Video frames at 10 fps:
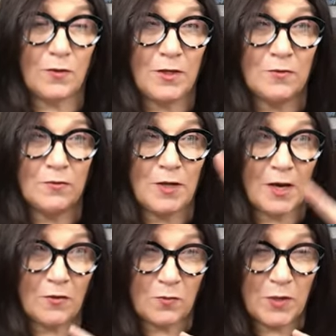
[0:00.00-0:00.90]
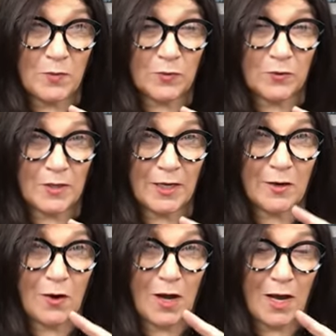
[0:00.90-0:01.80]
either the other people are like,
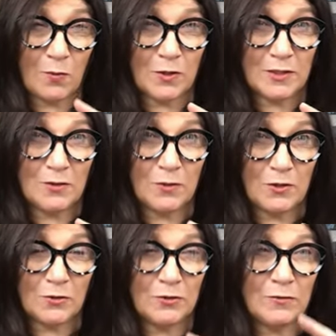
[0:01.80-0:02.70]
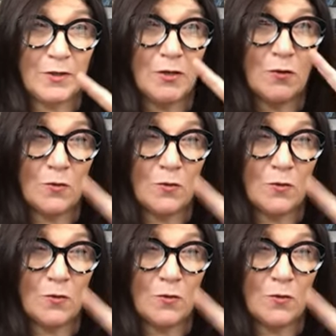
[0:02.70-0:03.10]
I want to do what you're doing,